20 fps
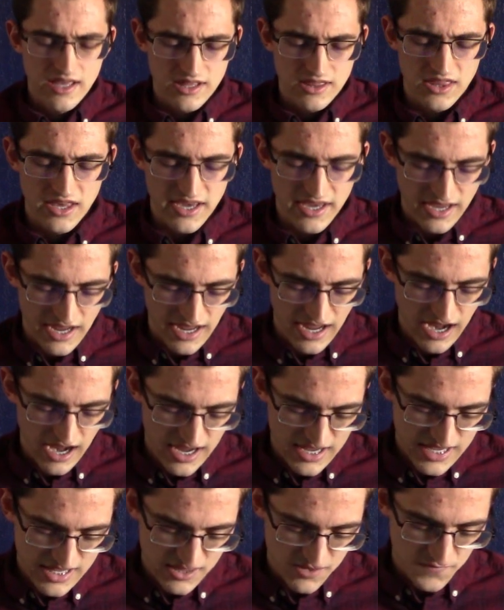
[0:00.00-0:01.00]
Like, I
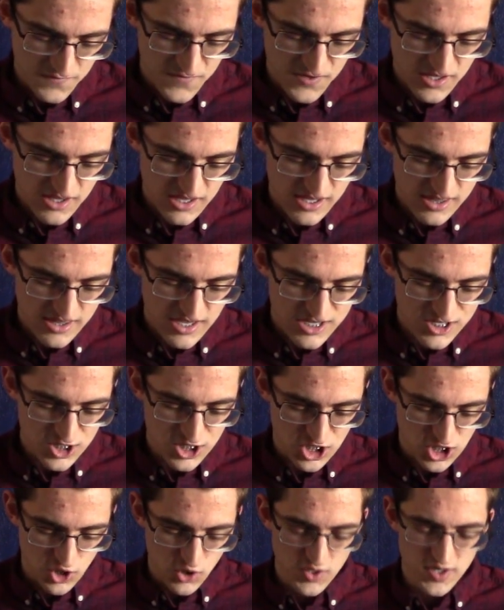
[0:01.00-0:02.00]
get the feeling they
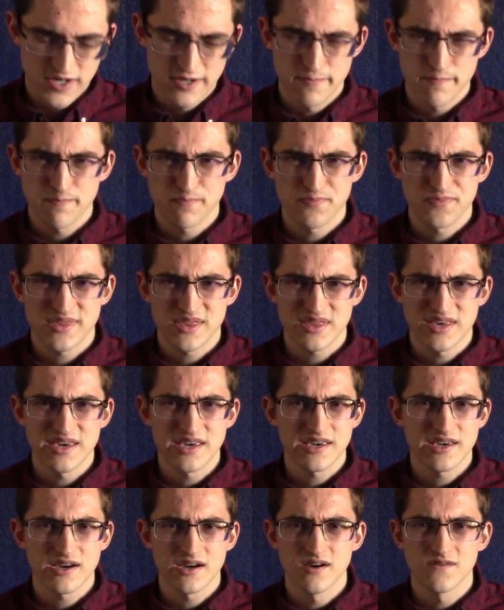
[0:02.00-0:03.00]
just couldn't
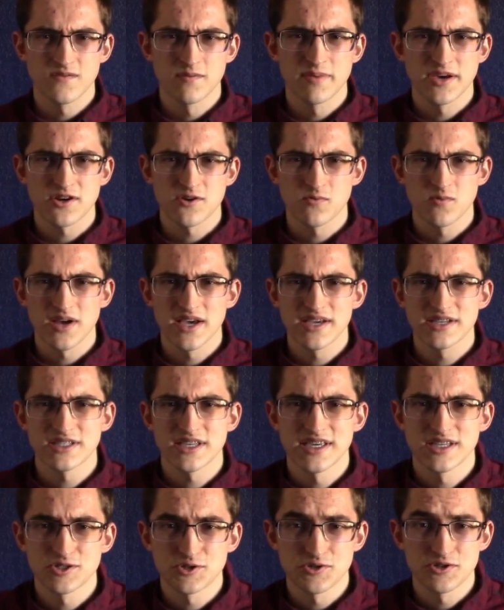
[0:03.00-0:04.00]
think of a better way to
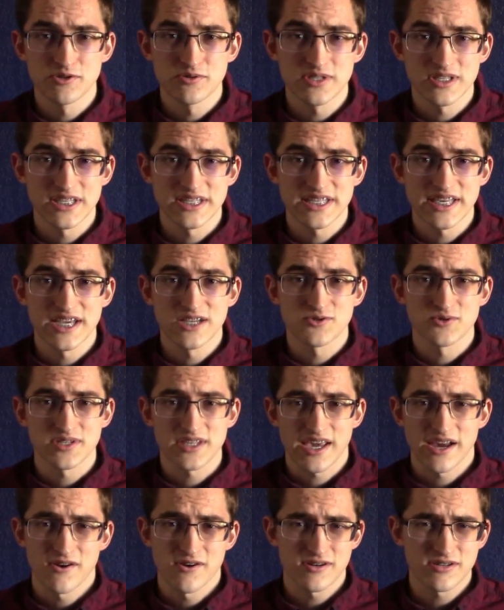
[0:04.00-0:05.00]
introduce Lysandra's
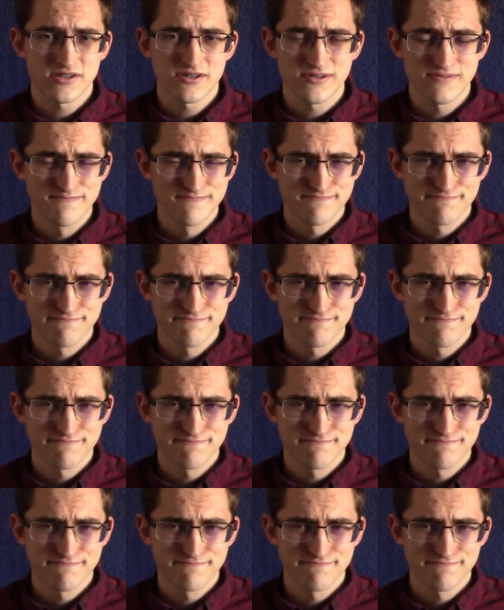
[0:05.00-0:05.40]
character.